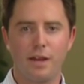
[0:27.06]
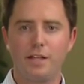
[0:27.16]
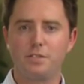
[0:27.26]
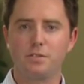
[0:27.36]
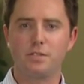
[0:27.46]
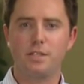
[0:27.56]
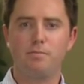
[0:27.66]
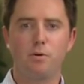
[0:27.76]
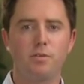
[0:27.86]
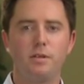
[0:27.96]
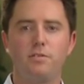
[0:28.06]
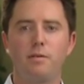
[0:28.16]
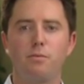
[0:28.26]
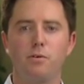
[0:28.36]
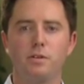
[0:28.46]
As you'll see, both these
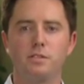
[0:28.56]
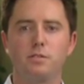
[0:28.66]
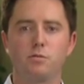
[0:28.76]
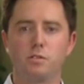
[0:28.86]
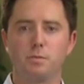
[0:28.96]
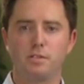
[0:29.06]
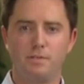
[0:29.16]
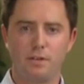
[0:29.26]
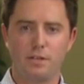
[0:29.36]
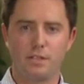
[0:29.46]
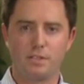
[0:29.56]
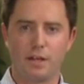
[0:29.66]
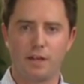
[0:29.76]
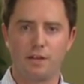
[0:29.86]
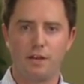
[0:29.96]
endpoints were specifically
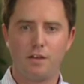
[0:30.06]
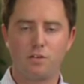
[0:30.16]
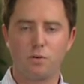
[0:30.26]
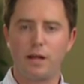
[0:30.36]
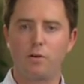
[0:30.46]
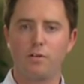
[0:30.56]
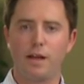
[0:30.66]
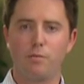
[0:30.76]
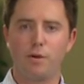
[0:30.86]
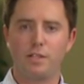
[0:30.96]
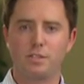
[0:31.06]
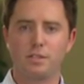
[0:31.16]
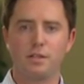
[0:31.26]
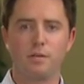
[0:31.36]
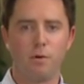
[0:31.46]
designed to allow
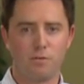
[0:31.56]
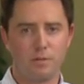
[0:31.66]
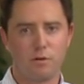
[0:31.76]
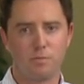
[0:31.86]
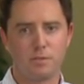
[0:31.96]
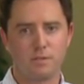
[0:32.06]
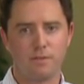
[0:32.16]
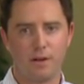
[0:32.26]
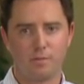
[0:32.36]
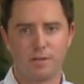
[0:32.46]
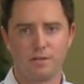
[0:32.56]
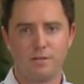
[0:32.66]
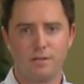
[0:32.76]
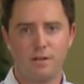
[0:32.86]
collaboration in a multi-purpose environment.